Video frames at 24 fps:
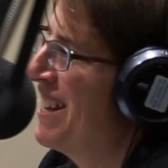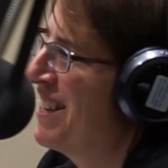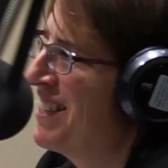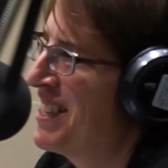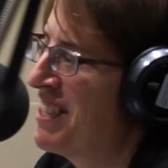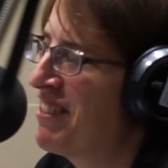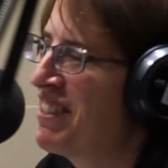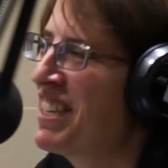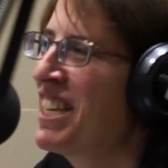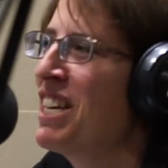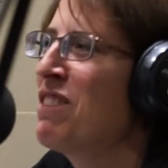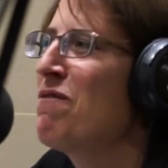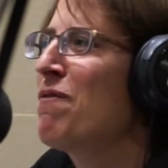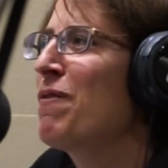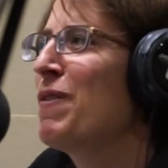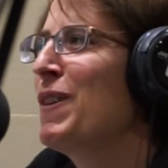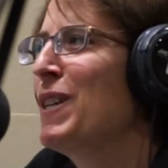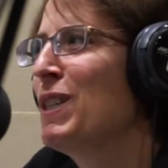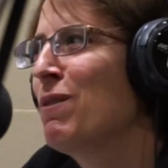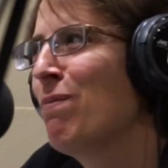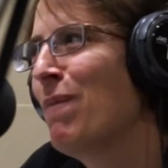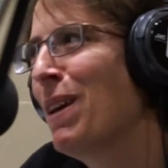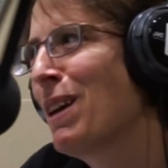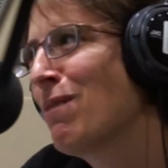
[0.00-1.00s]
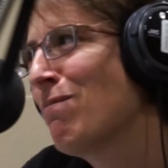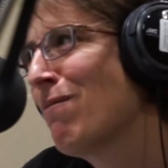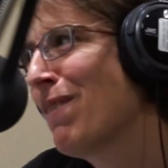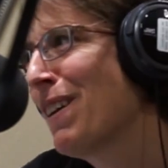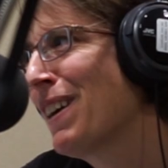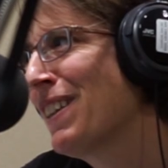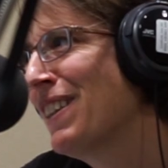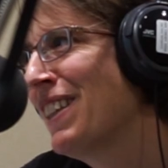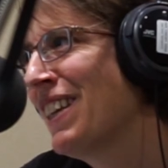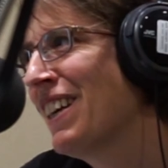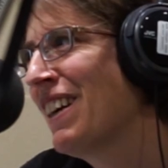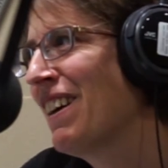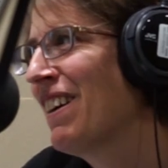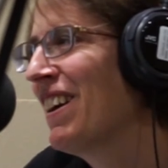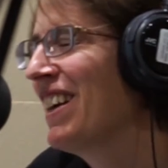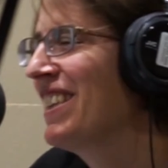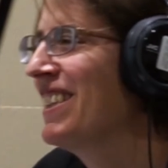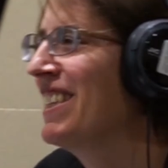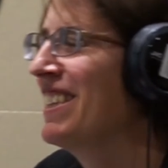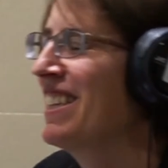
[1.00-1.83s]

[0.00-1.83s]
and you can get fresh baked bread there.